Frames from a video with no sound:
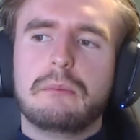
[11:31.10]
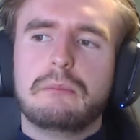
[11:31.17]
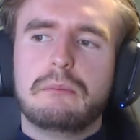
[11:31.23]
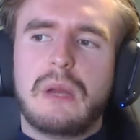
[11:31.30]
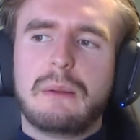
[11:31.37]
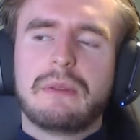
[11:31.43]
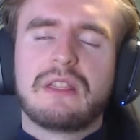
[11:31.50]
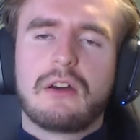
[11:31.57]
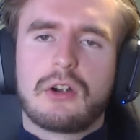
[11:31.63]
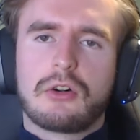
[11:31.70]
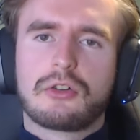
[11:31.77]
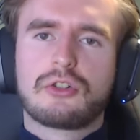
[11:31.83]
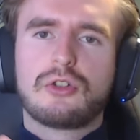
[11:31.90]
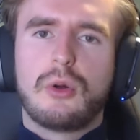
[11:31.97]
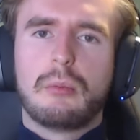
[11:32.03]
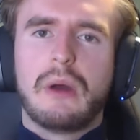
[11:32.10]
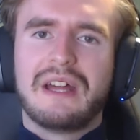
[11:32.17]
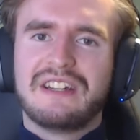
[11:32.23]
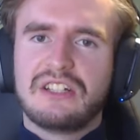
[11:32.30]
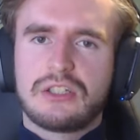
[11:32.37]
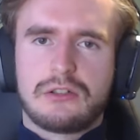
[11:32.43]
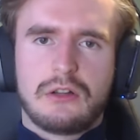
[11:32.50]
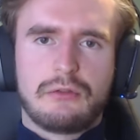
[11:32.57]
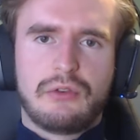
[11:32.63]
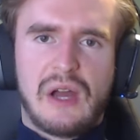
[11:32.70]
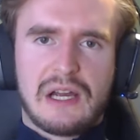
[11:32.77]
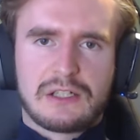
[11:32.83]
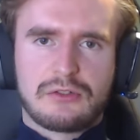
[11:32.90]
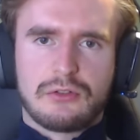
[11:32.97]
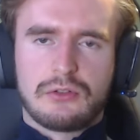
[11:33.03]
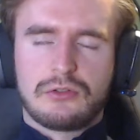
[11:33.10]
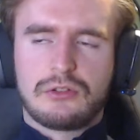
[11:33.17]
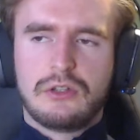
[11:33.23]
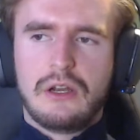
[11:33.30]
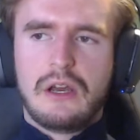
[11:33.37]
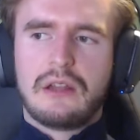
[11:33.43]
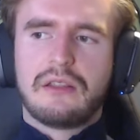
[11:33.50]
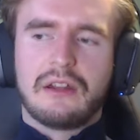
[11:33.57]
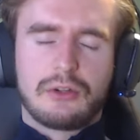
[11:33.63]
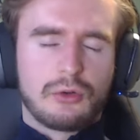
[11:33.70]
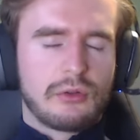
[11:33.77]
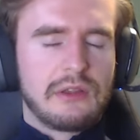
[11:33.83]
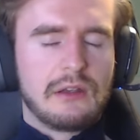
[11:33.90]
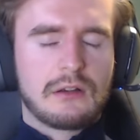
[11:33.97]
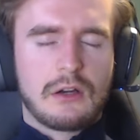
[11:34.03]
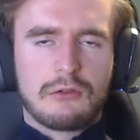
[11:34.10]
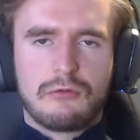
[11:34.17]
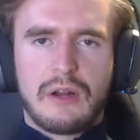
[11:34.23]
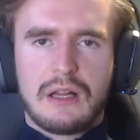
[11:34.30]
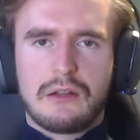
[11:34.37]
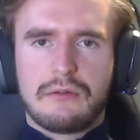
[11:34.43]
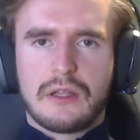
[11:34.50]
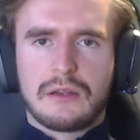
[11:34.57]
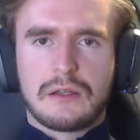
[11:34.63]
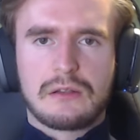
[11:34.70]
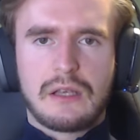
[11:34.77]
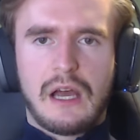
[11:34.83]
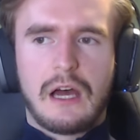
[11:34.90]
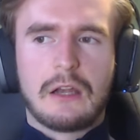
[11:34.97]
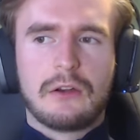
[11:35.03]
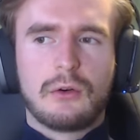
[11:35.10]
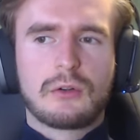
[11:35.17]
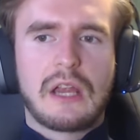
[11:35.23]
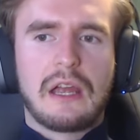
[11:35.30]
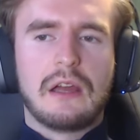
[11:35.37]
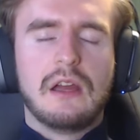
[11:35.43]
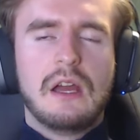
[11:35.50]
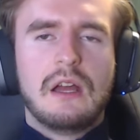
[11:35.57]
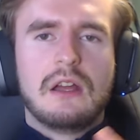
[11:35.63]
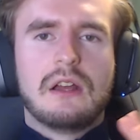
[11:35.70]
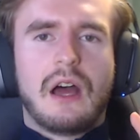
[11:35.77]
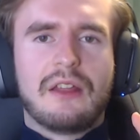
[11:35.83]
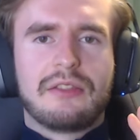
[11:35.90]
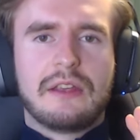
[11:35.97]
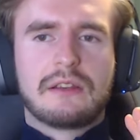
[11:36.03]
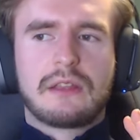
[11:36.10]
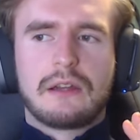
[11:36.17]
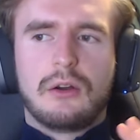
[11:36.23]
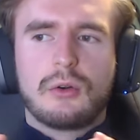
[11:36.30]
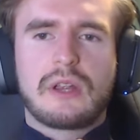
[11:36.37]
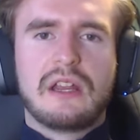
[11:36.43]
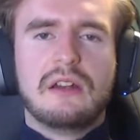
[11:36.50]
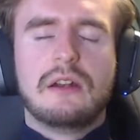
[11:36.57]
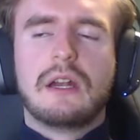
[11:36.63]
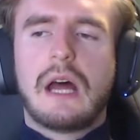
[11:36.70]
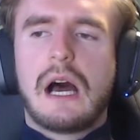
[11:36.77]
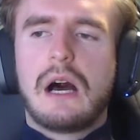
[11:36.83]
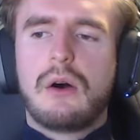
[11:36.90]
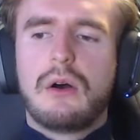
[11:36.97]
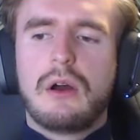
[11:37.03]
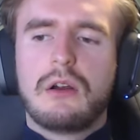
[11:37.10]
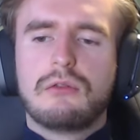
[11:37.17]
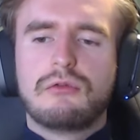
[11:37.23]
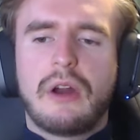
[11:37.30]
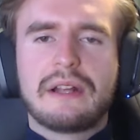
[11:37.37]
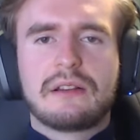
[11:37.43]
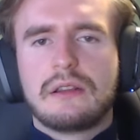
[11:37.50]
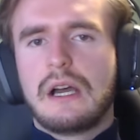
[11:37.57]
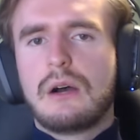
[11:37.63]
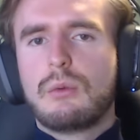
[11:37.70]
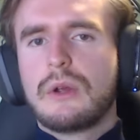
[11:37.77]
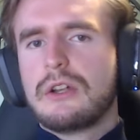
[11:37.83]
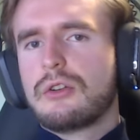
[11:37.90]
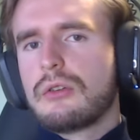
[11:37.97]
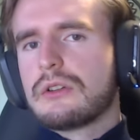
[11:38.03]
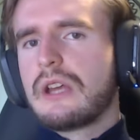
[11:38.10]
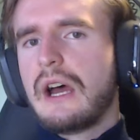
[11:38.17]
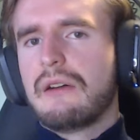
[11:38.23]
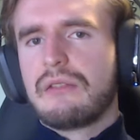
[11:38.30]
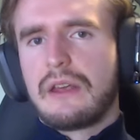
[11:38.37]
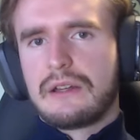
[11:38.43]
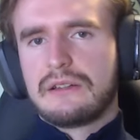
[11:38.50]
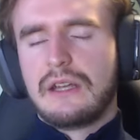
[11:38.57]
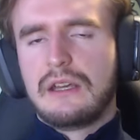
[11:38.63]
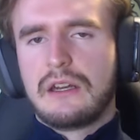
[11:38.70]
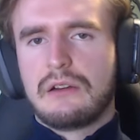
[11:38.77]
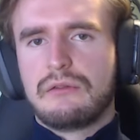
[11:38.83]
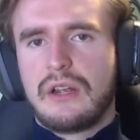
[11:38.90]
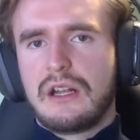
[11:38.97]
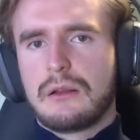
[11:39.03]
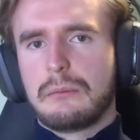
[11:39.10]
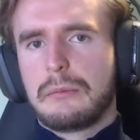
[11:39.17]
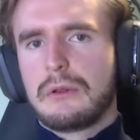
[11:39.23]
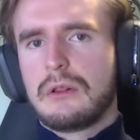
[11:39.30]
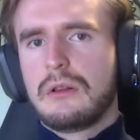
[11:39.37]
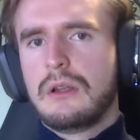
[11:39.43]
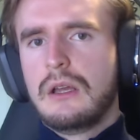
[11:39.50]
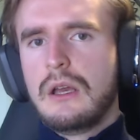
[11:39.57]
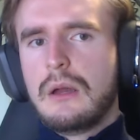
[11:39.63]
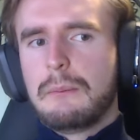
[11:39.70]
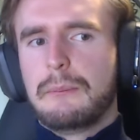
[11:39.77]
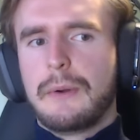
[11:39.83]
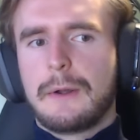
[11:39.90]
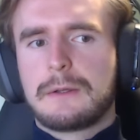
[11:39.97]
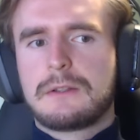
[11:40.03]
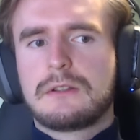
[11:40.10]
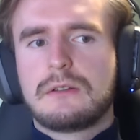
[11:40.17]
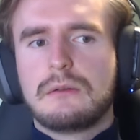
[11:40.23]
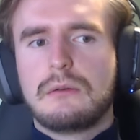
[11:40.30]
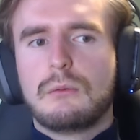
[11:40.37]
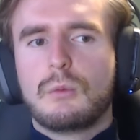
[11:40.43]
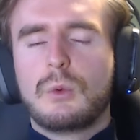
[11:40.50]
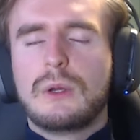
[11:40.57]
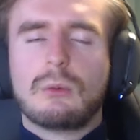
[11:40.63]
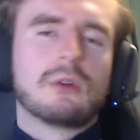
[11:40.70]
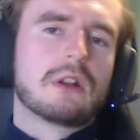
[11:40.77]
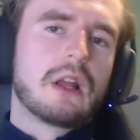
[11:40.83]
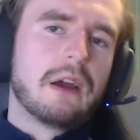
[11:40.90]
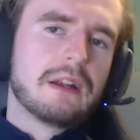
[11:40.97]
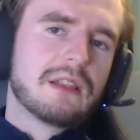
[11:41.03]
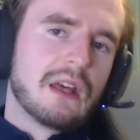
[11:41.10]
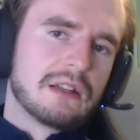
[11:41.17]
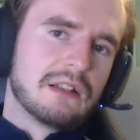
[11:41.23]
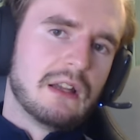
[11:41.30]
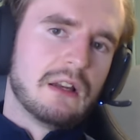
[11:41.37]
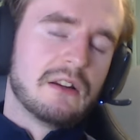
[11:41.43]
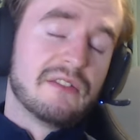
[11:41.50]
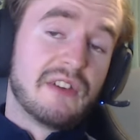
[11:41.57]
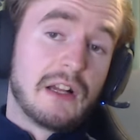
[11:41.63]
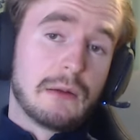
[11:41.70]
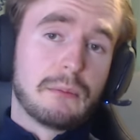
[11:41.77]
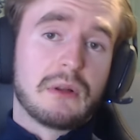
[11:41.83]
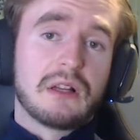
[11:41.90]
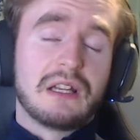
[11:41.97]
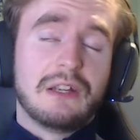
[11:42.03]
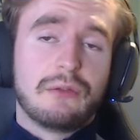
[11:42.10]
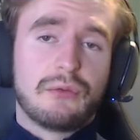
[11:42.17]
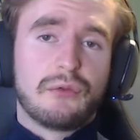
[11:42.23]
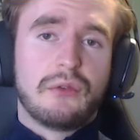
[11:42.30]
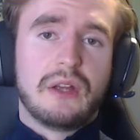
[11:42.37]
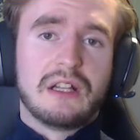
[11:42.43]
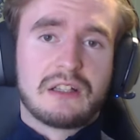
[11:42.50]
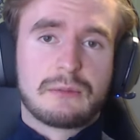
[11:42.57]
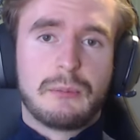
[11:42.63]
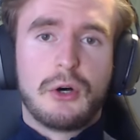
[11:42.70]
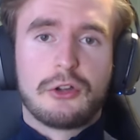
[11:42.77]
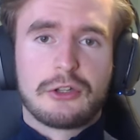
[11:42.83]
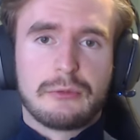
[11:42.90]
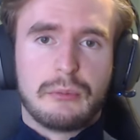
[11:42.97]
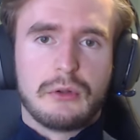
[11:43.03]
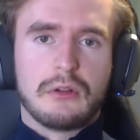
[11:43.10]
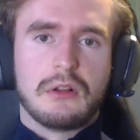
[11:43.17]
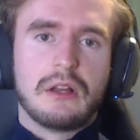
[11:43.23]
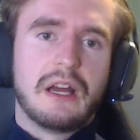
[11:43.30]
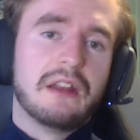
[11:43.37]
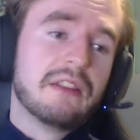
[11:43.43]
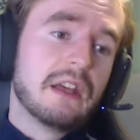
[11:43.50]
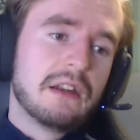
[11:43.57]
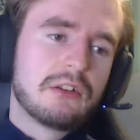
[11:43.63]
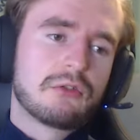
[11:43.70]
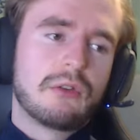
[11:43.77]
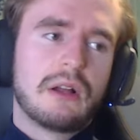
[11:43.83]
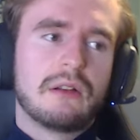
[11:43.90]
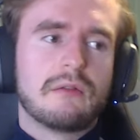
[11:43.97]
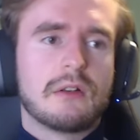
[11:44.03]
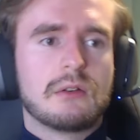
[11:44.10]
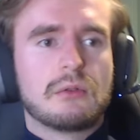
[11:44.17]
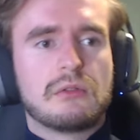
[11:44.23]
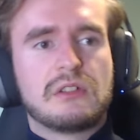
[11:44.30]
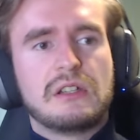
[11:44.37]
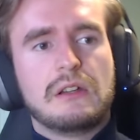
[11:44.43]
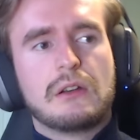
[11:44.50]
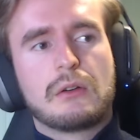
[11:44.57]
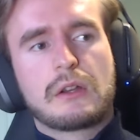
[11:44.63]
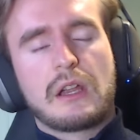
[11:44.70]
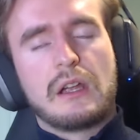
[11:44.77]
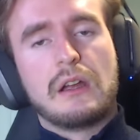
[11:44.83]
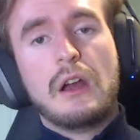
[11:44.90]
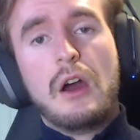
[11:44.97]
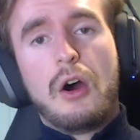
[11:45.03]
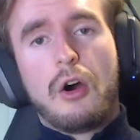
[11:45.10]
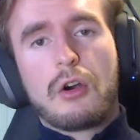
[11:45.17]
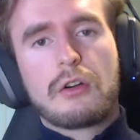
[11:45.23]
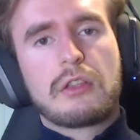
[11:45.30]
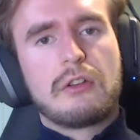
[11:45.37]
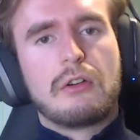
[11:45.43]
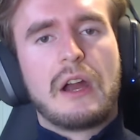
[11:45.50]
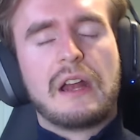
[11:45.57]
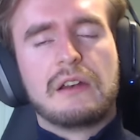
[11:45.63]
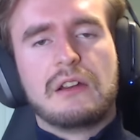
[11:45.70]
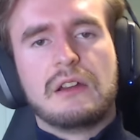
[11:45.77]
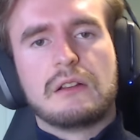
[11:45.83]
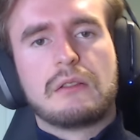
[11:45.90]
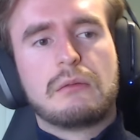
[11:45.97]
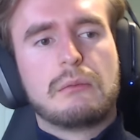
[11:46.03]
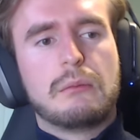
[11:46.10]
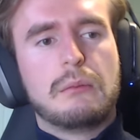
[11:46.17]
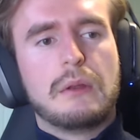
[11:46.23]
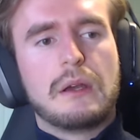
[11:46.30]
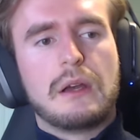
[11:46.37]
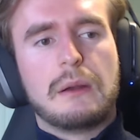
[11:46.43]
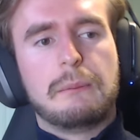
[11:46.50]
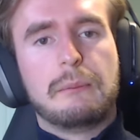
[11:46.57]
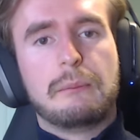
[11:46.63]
maybe there are some additional factors that you think are relevant, and okay, and think that okay, now right now we don't have that data available, but we will like that data available if it's possible. And then it's relevant to see, okay, are there any uh,